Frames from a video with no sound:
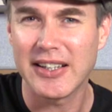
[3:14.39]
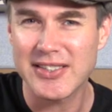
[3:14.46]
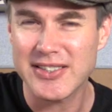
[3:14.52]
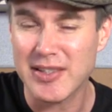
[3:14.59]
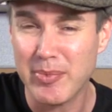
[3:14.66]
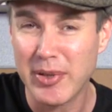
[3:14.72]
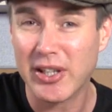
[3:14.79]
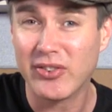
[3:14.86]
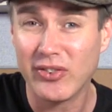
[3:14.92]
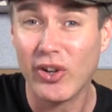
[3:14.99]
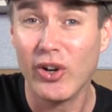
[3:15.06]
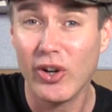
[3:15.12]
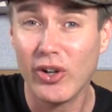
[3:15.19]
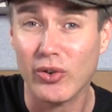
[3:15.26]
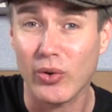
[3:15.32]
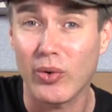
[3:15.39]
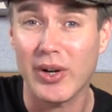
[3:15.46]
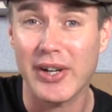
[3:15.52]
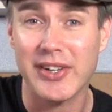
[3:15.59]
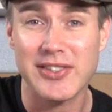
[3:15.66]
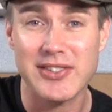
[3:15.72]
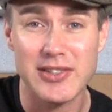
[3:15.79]
It's the biggest hurdle,
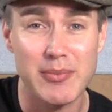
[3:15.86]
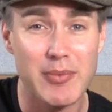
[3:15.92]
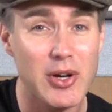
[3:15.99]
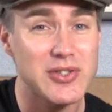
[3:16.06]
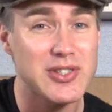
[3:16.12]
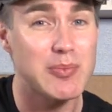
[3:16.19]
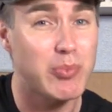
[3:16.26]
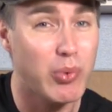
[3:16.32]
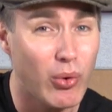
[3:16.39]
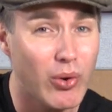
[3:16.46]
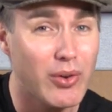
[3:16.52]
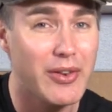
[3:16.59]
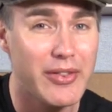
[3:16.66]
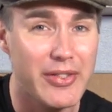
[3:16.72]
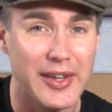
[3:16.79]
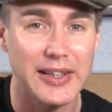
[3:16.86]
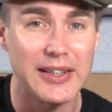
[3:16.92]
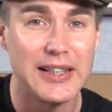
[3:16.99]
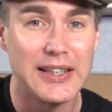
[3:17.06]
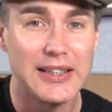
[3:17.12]
and it's the most important thing